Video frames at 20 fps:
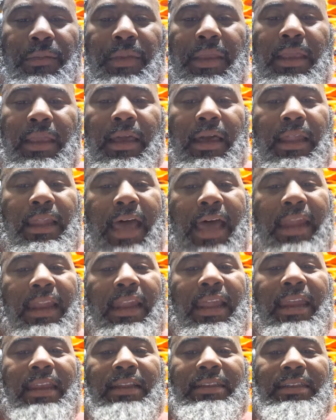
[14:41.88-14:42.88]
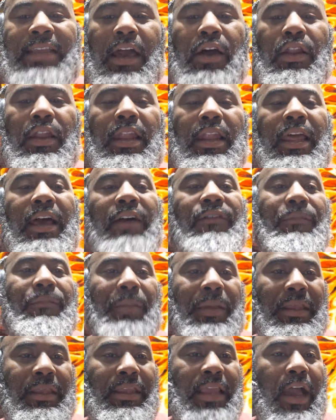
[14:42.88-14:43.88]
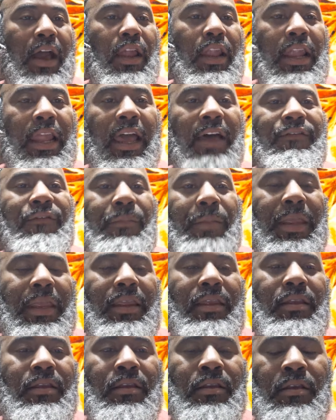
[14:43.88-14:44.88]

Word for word: mean a lot of ladies y'all left me. Y'all left me